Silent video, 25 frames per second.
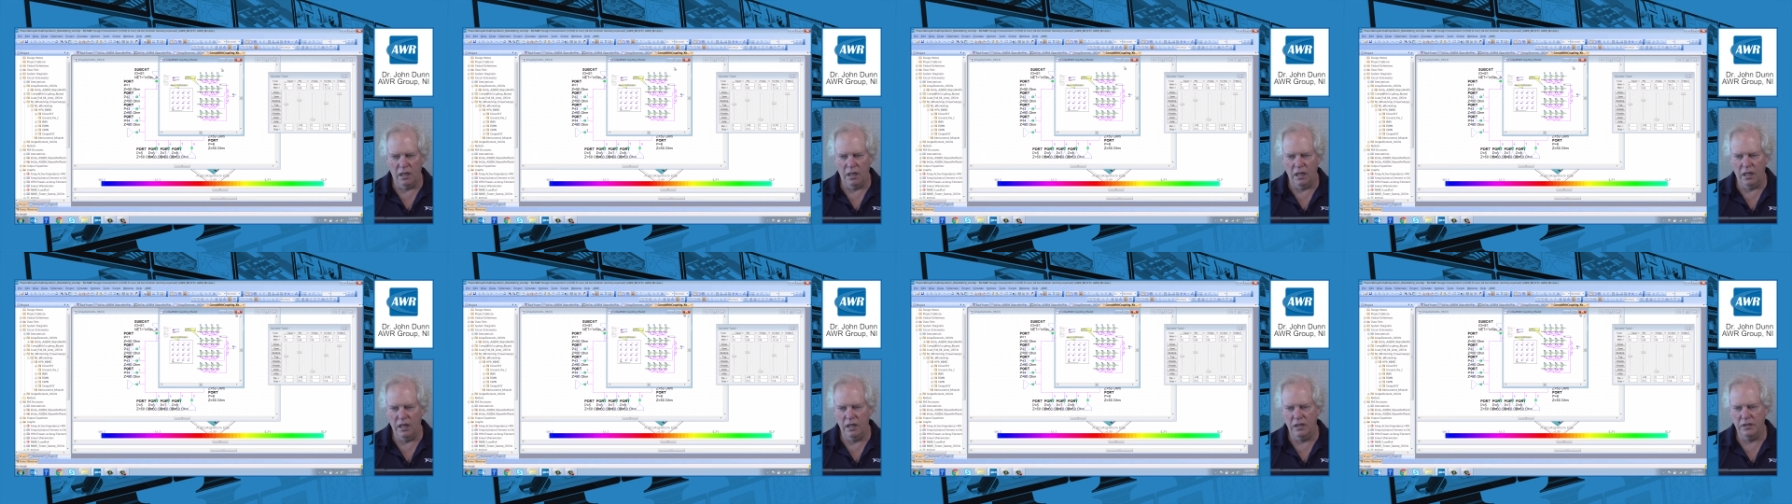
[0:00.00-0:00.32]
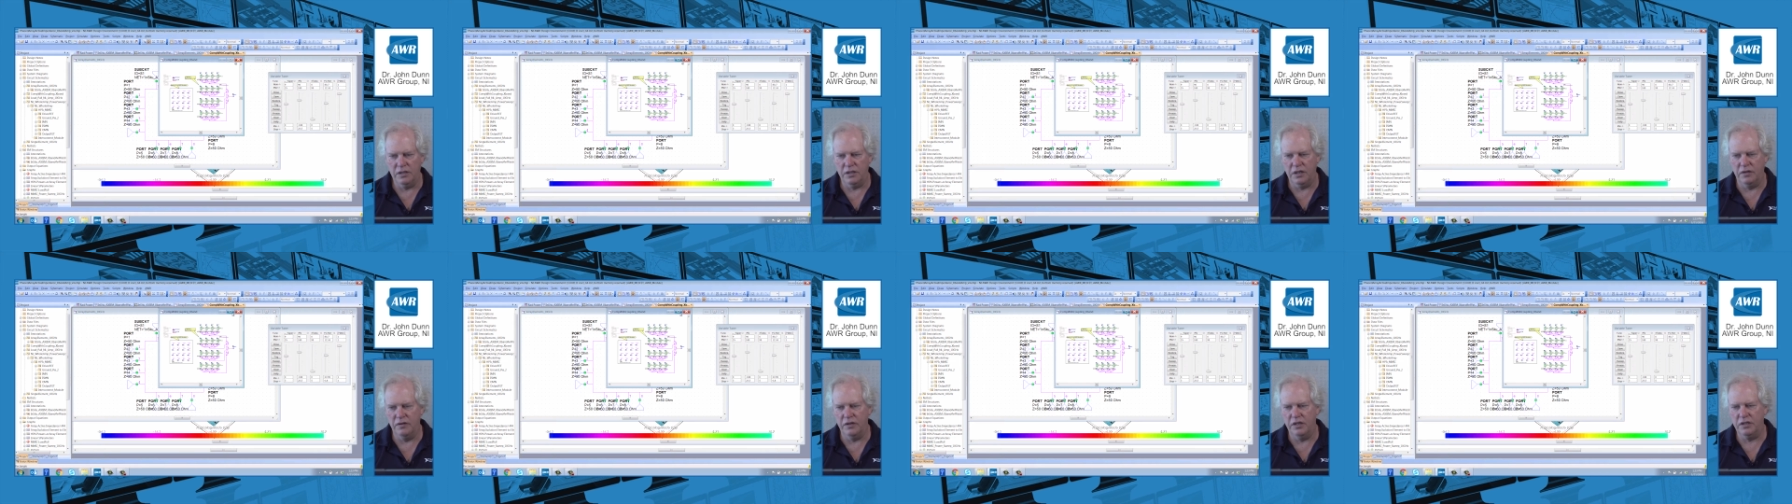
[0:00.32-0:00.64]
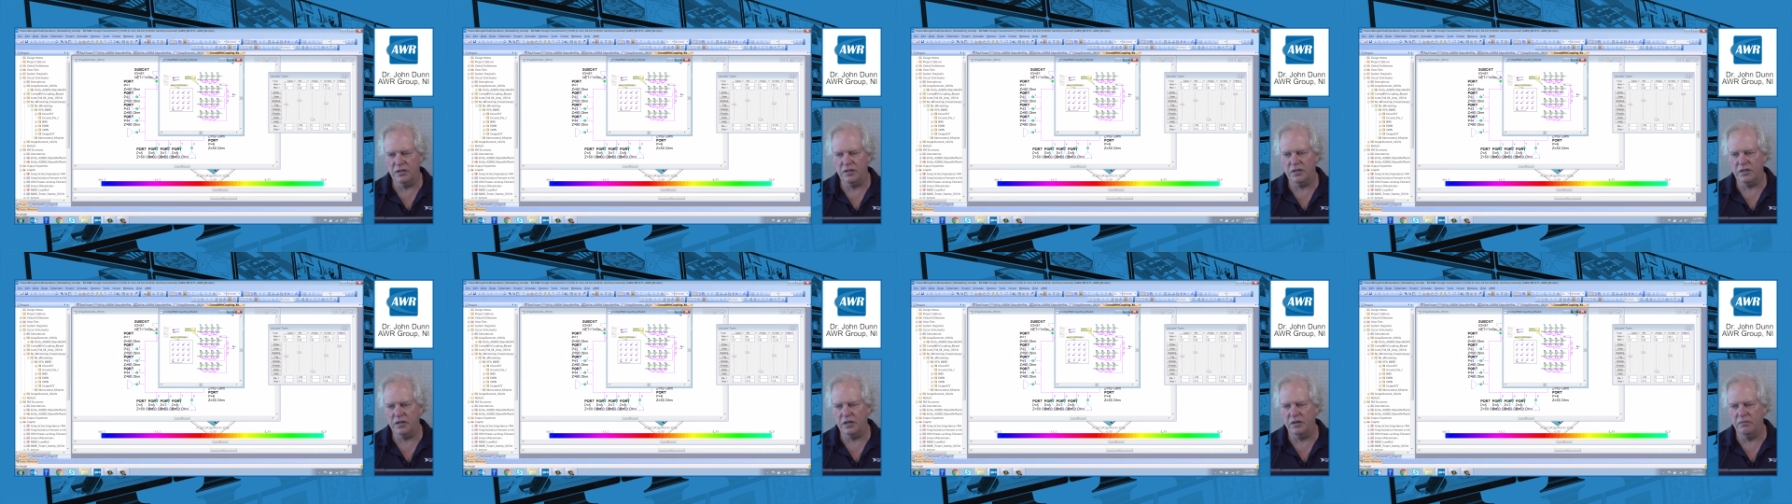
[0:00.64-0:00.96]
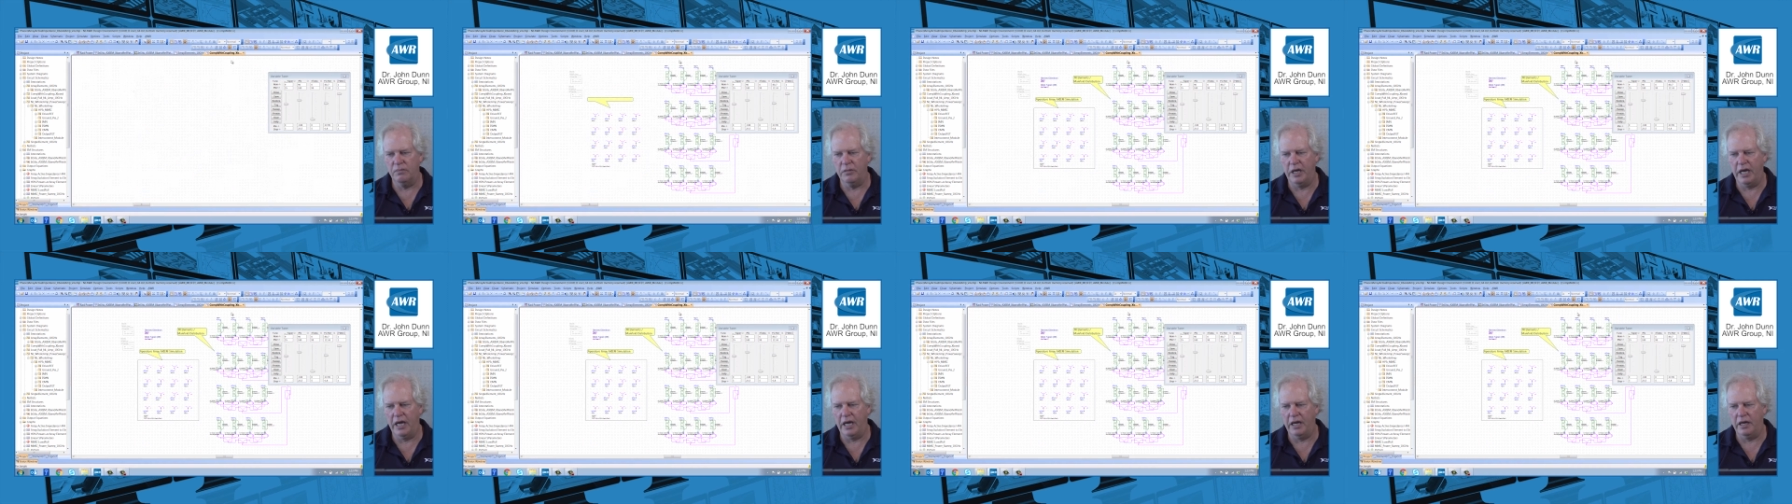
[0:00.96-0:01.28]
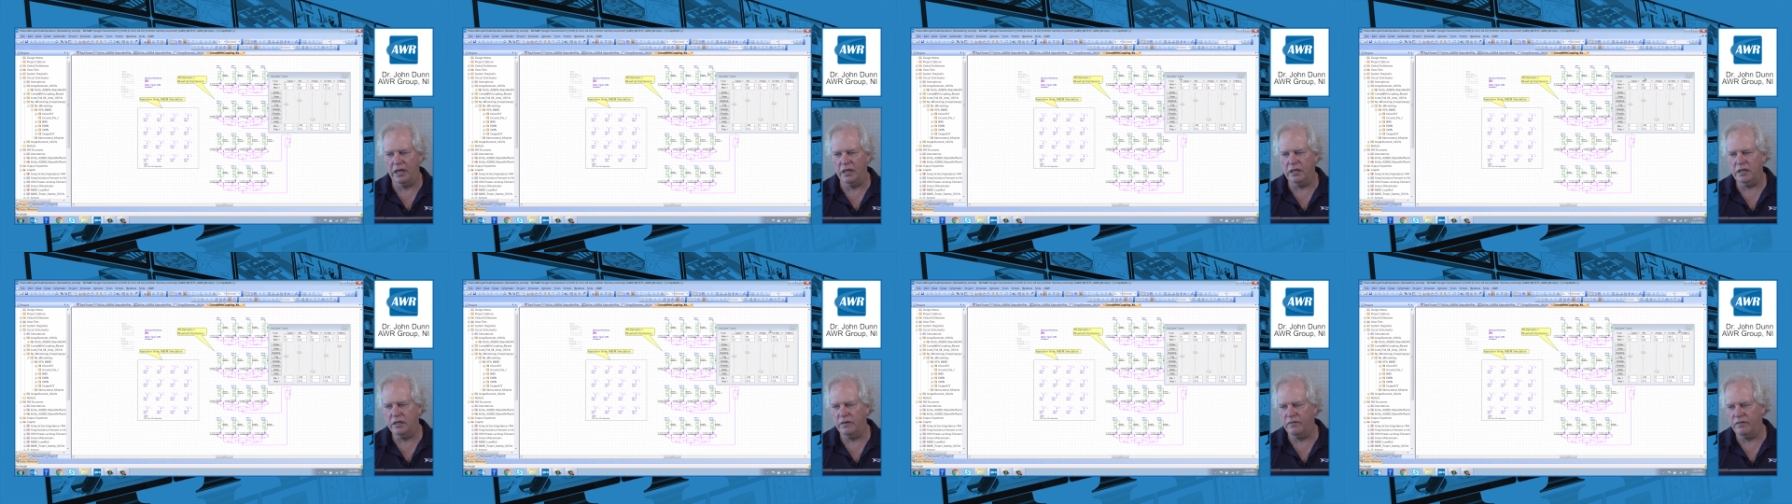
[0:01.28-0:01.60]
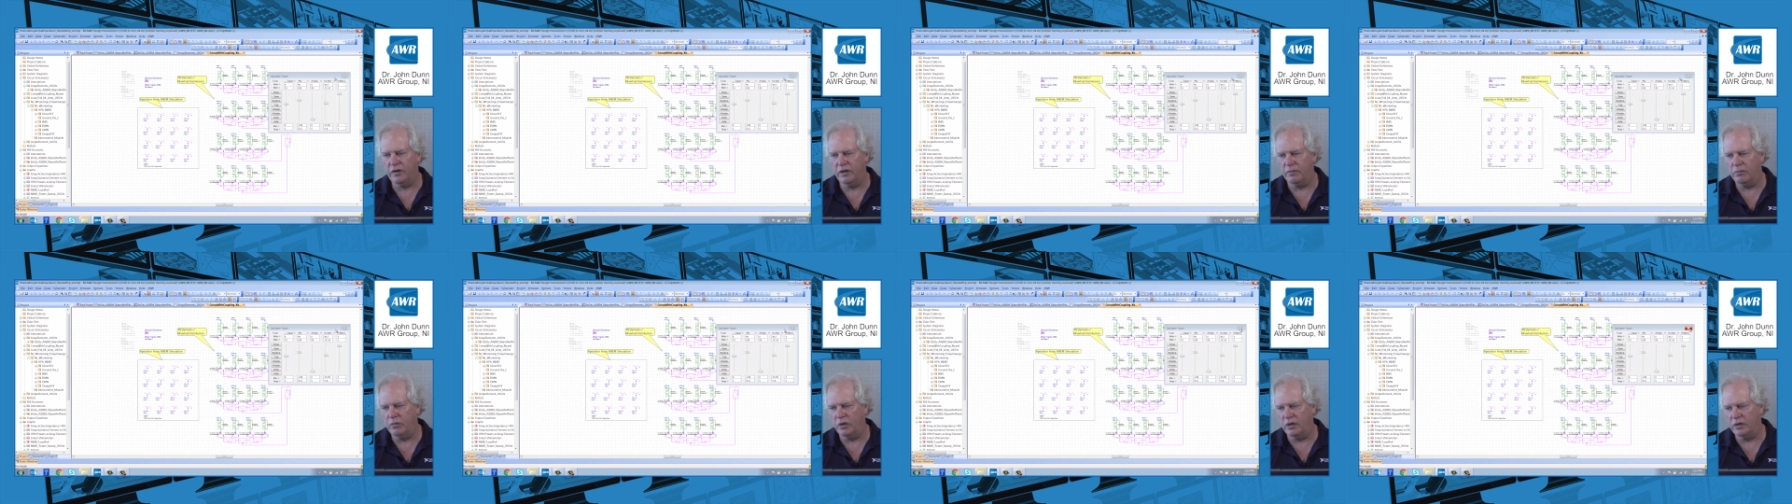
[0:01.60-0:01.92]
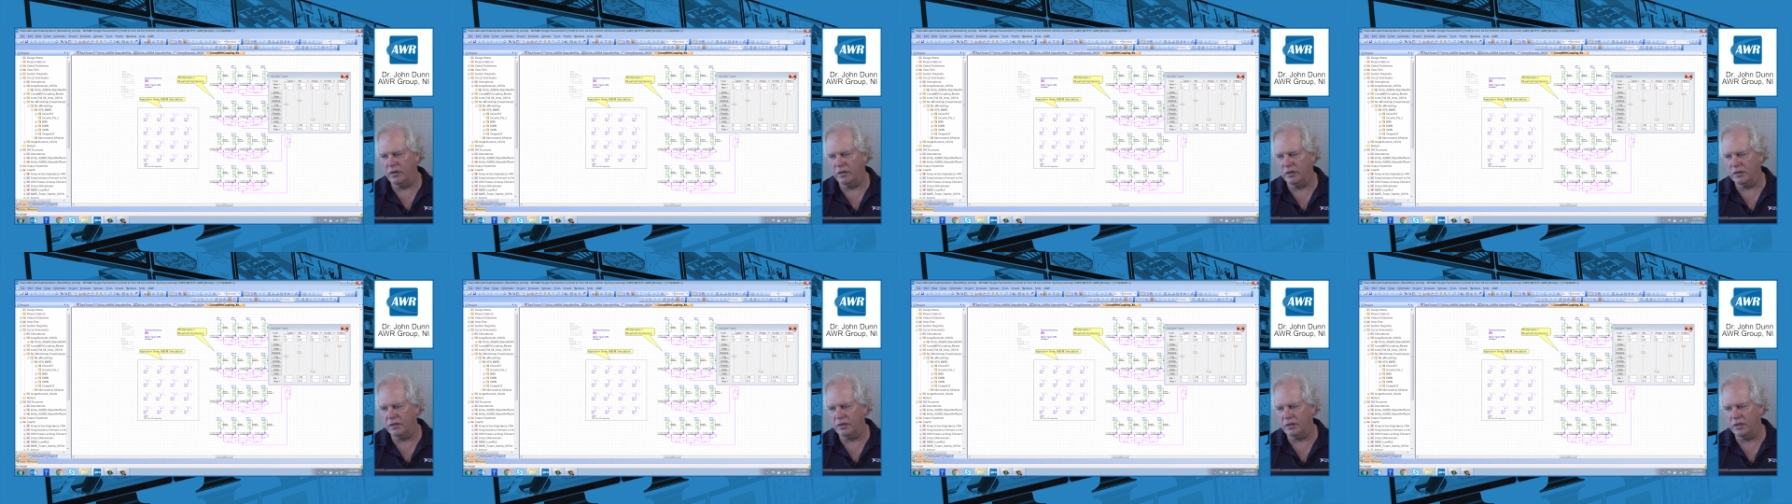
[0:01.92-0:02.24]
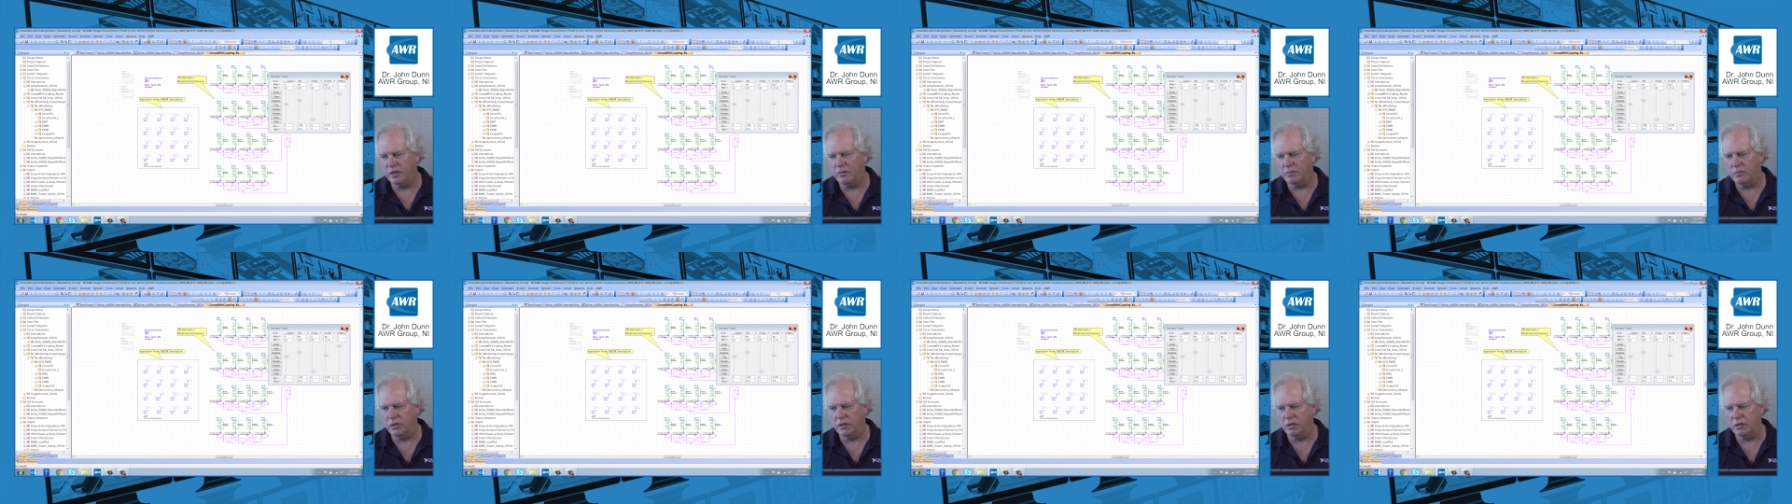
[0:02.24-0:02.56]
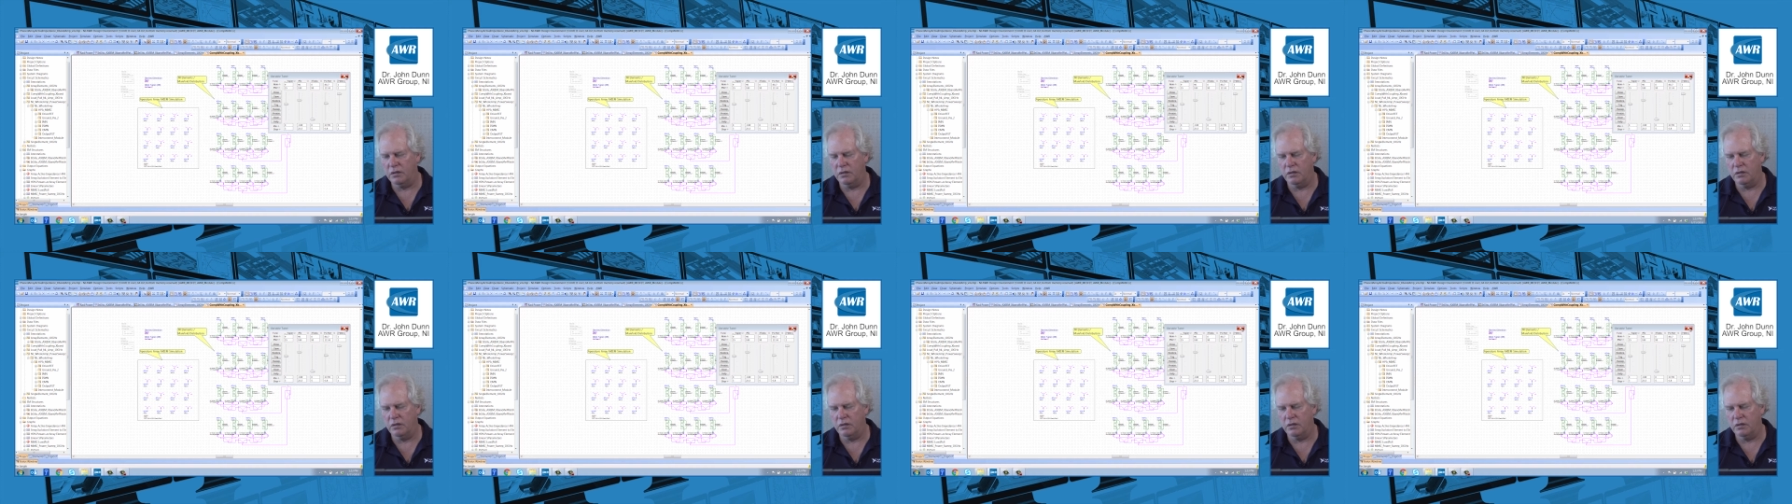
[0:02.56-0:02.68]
is in this schematic, if I bring this up,